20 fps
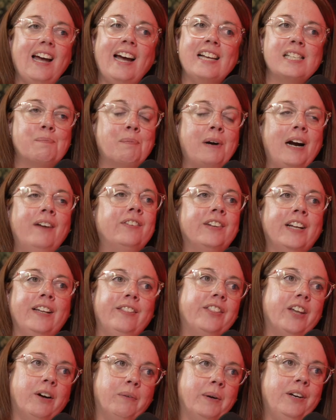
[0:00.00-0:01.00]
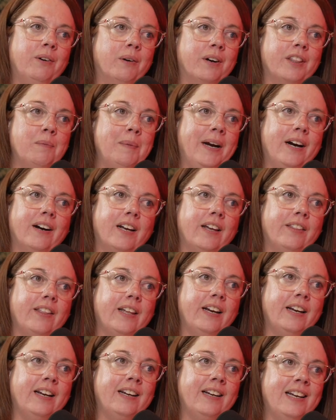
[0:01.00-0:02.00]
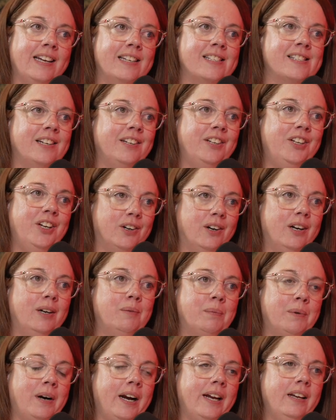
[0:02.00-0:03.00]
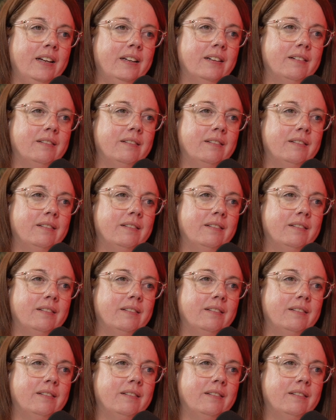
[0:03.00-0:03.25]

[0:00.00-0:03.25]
as prevalent, though, in North America than it is in Europe, right?